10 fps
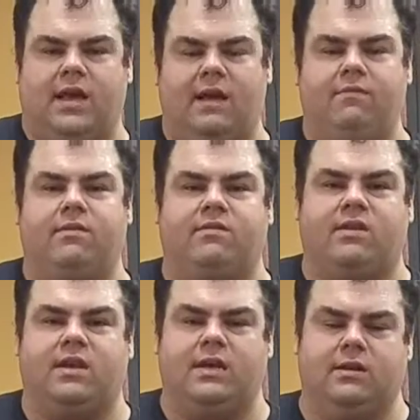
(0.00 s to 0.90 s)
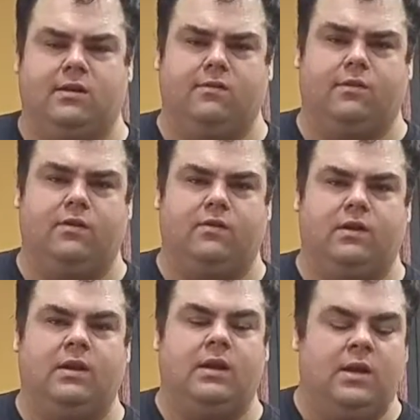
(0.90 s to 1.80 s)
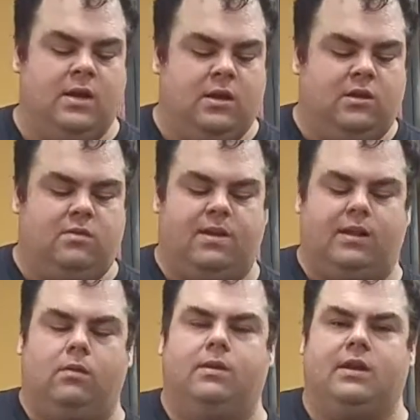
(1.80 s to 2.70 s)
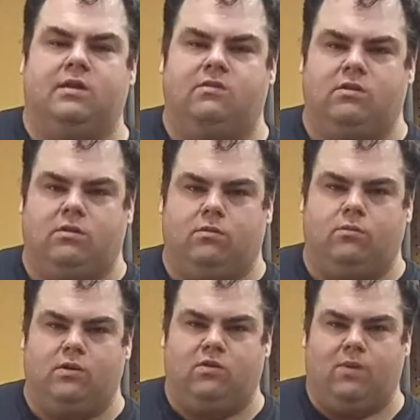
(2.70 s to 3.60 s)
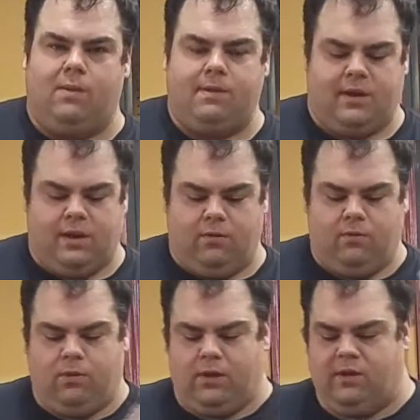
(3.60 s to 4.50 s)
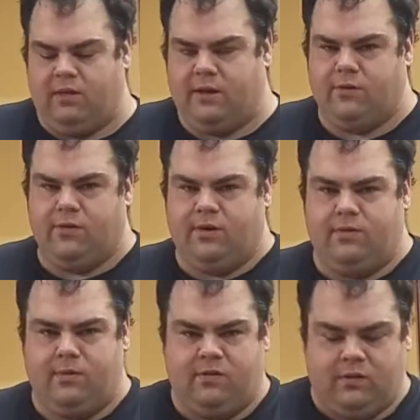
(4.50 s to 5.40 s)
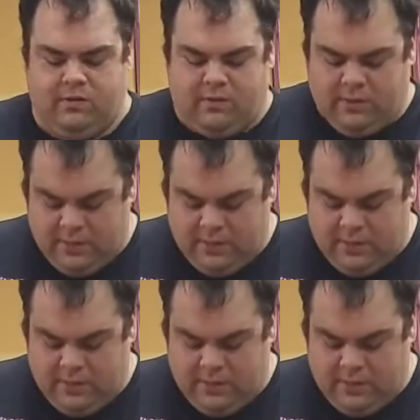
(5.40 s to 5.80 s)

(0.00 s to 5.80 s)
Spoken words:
have this kit and conversion to make it a little bit easier when swapping in one of these later transmissions.